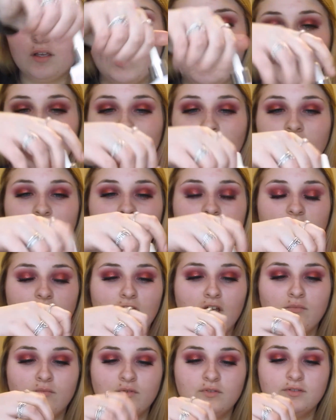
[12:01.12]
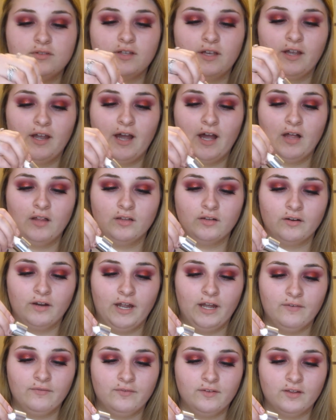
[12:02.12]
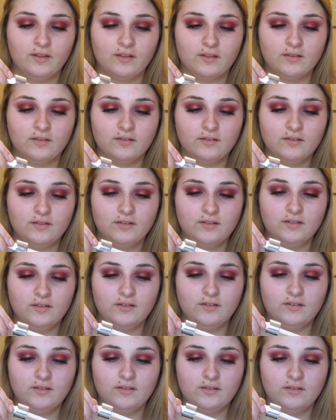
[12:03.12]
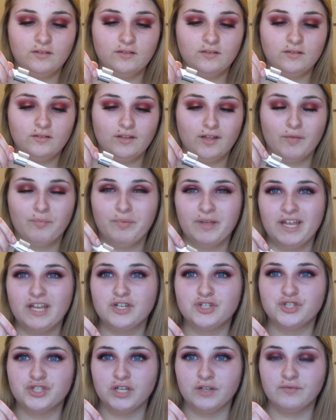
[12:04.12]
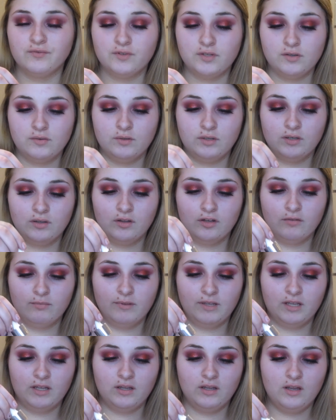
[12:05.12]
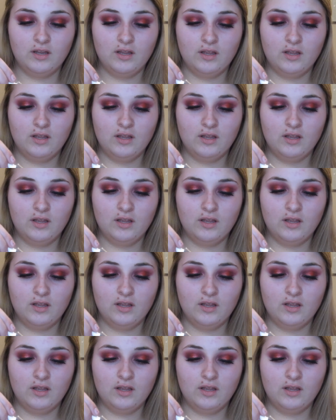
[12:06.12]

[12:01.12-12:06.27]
I want to say almost like holographic, like a pink shift to it a little bit.